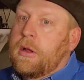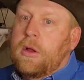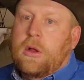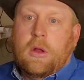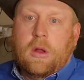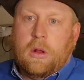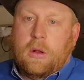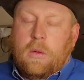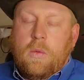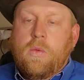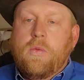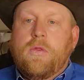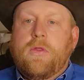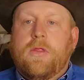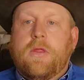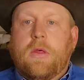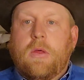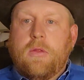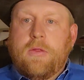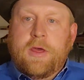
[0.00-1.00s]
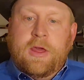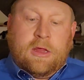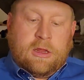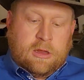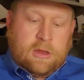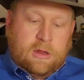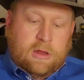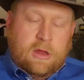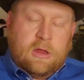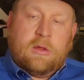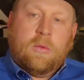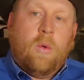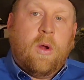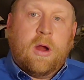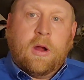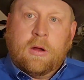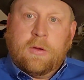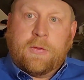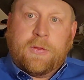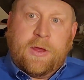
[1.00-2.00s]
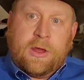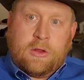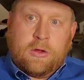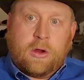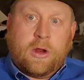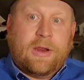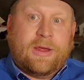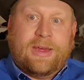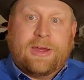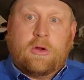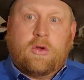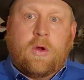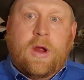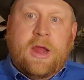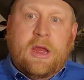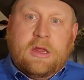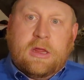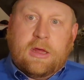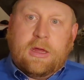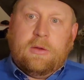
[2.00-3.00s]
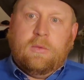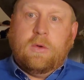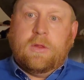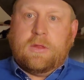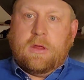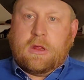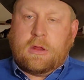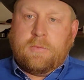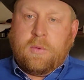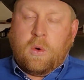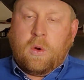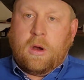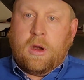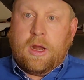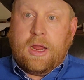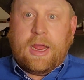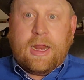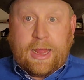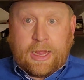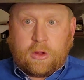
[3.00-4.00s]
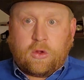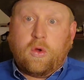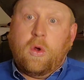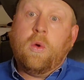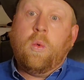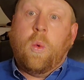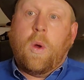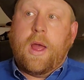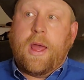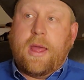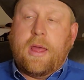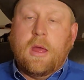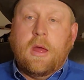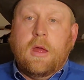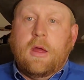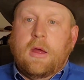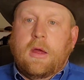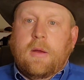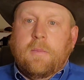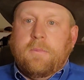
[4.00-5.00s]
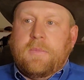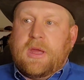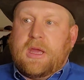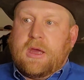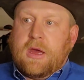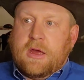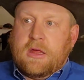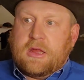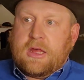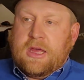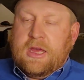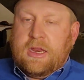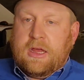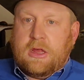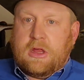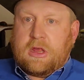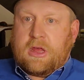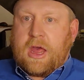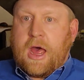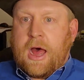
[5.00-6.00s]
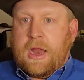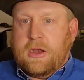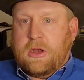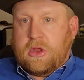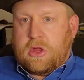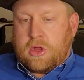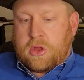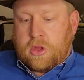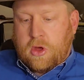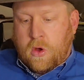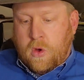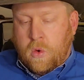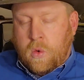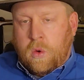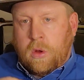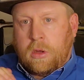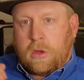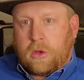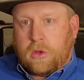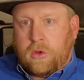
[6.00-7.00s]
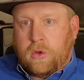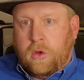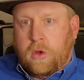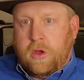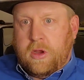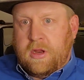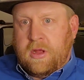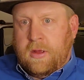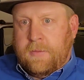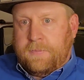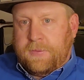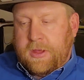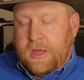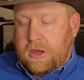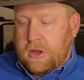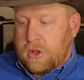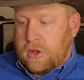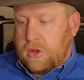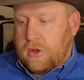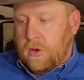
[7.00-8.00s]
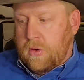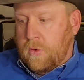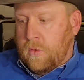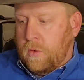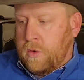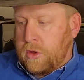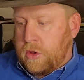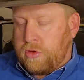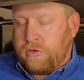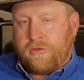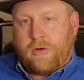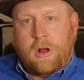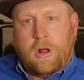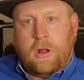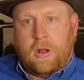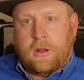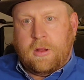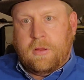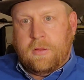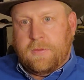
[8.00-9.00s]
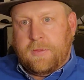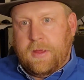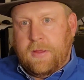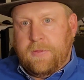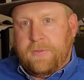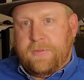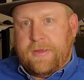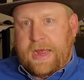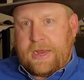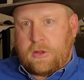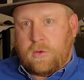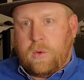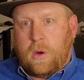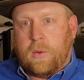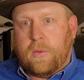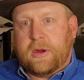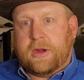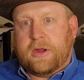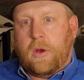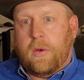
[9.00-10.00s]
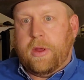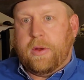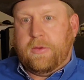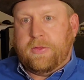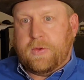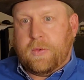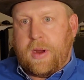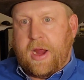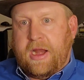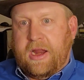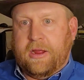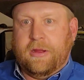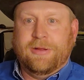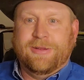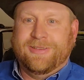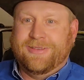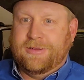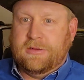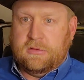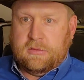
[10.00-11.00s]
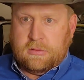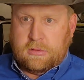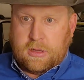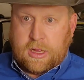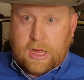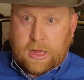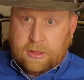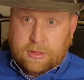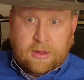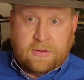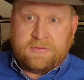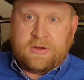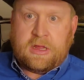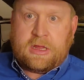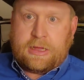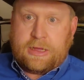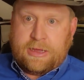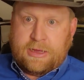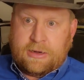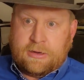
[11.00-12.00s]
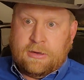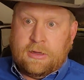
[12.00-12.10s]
This is where things are going to get crazy with this sport in a good way, because it has gotten so good and so strong that's where we're going with the reining. I love to see it.